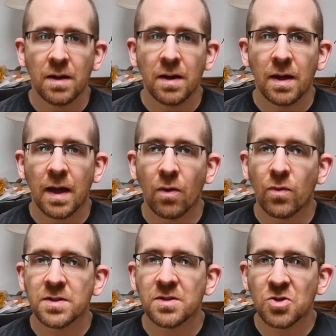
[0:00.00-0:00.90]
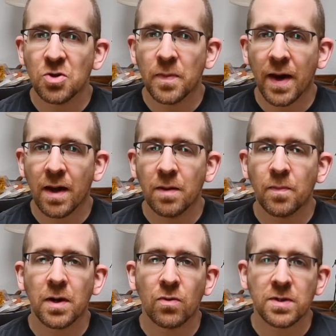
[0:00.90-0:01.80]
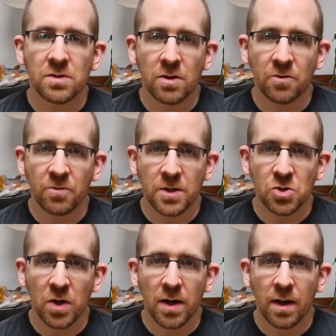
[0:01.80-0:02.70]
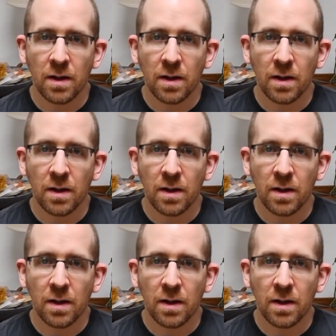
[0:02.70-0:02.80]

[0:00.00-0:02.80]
It wasn't too bad, but it was a little frustrating.